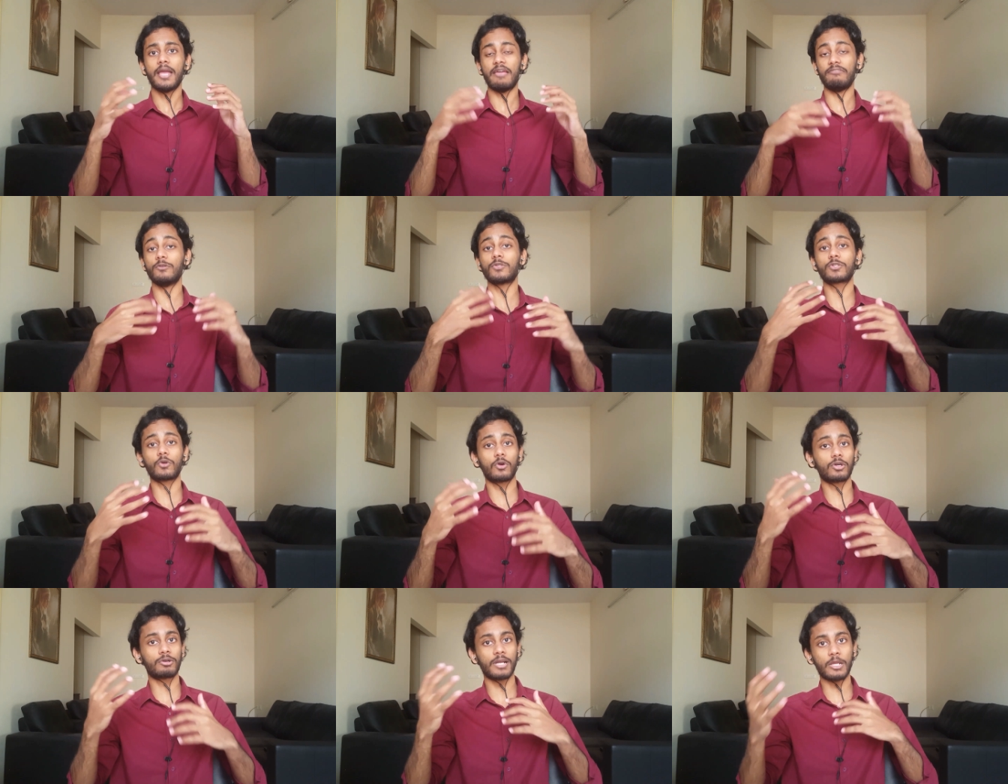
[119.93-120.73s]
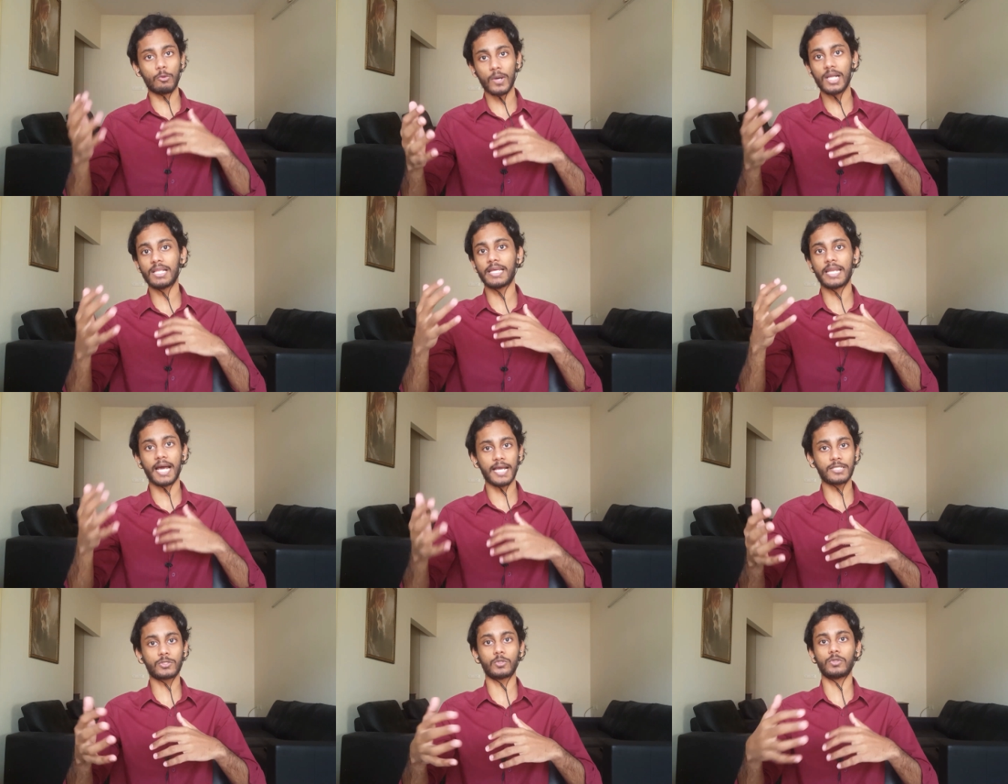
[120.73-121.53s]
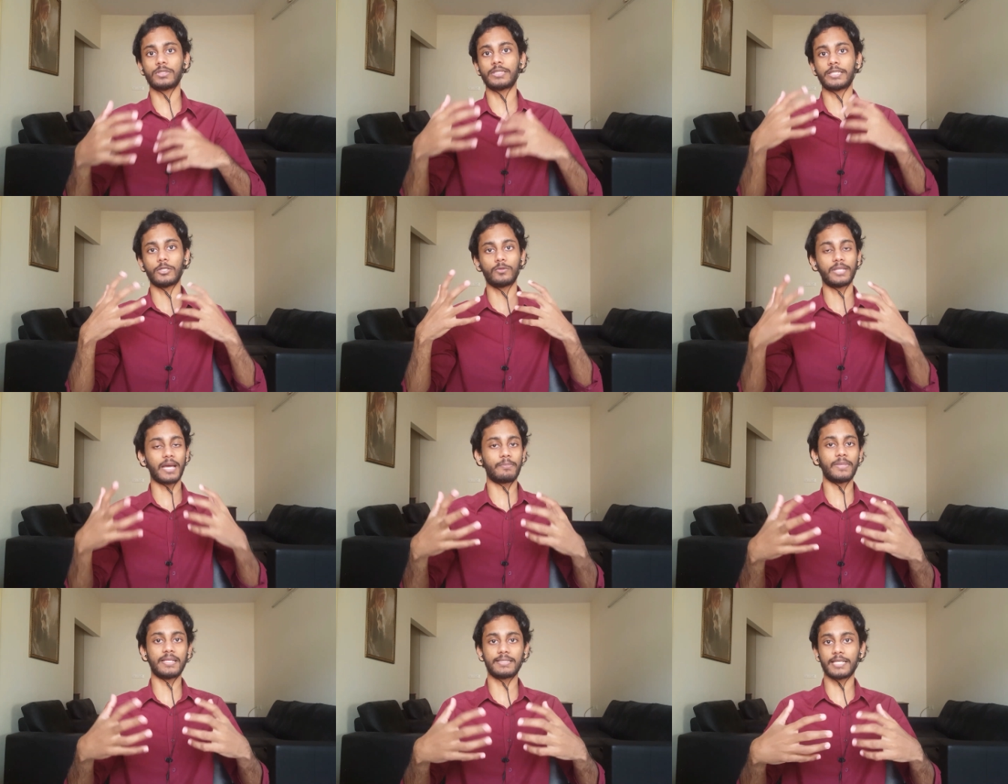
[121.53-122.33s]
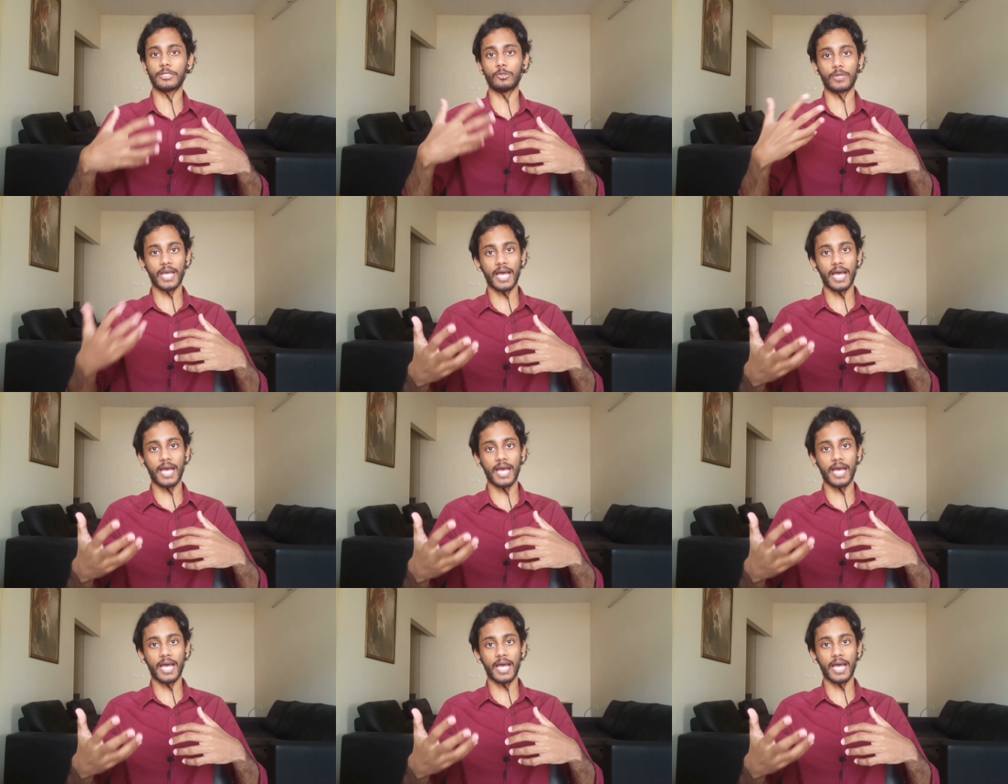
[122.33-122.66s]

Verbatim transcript: If you scored really well in high school, then, you know, that means that you